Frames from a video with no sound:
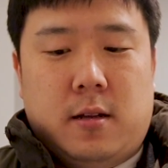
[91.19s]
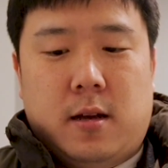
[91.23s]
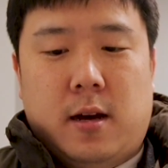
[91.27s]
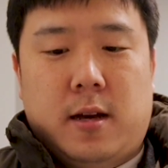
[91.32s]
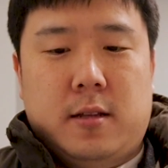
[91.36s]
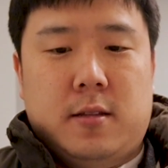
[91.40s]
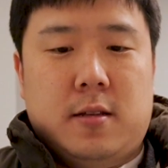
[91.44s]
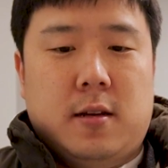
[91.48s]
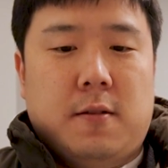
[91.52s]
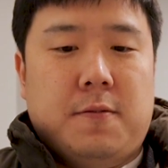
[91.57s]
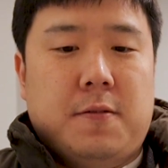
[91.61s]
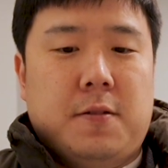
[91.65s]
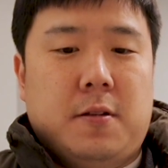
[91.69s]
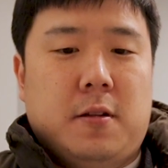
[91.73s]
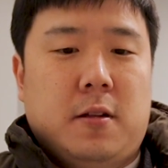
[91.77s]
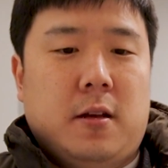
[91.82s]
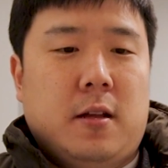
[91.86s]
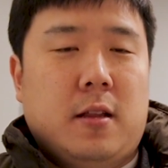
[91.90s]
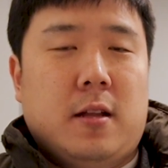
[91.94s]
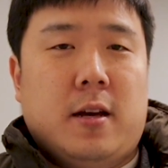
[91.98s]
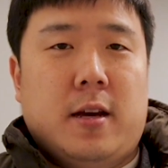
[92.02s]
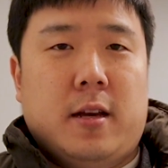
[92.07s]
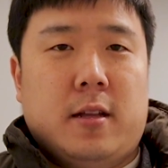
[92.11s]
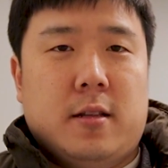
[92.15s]
I
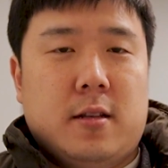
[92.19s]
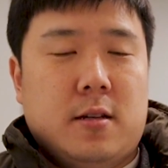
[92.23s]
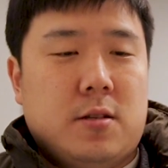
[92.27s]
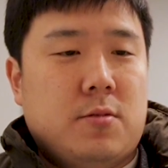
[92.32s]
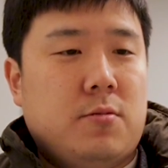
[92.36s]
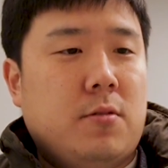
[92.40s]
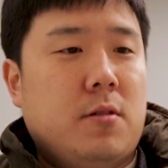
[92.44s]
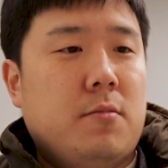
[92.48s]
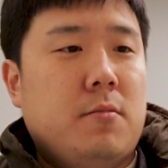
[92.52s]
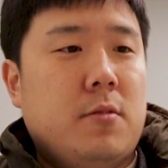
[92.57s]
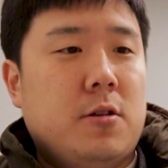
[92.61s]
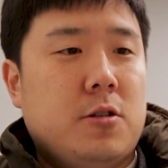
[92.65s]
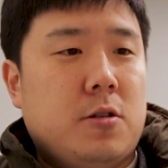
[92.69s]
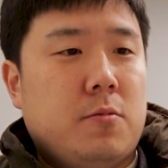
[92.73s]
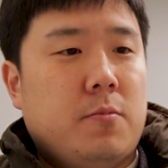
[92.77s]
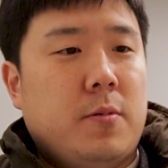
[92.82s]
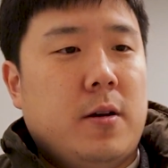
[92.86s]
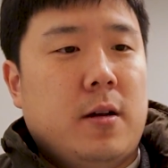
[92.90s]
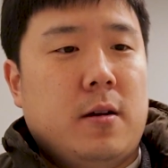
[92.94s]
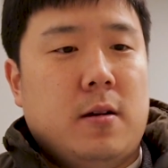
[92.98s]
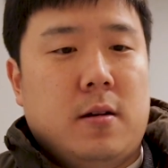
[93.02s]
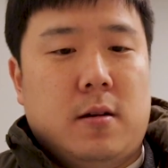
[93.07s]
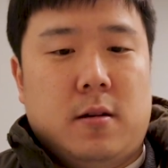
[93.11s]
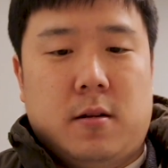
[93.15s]
definitely like this one much
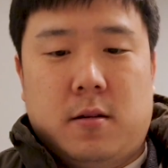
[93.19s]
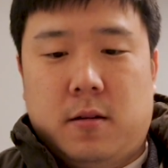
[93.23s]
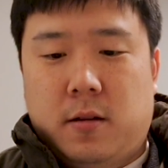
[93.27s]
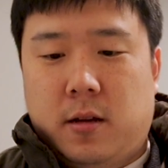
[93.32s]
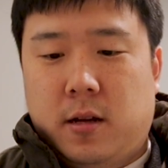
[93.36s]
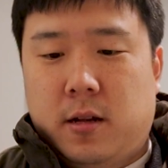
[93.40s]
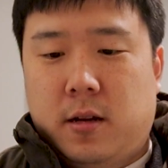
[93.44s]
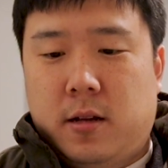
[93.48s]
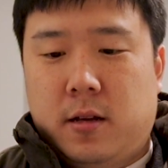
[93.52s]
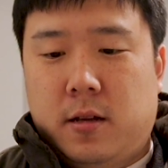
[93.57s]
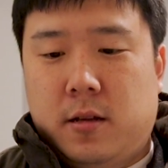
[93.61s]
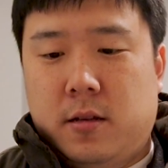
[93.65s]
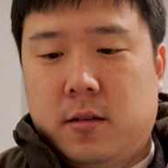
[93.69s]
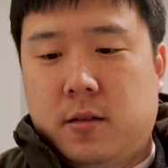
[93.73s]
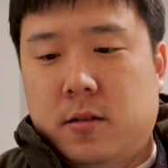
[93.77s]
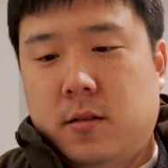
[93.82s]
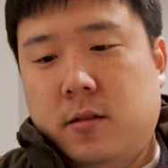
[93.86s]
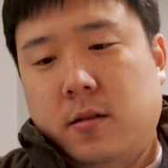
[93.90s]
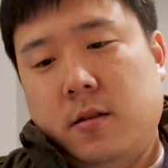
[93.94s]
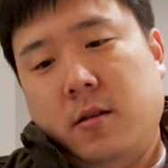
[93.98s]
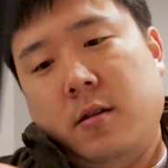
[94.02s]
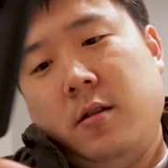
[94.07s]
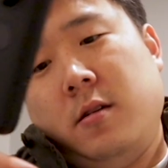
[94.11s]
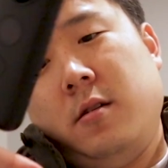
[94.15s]
better. It
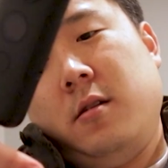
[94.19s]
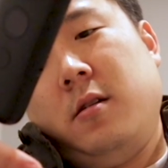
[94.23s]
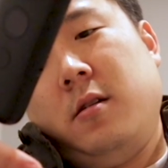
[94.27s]
is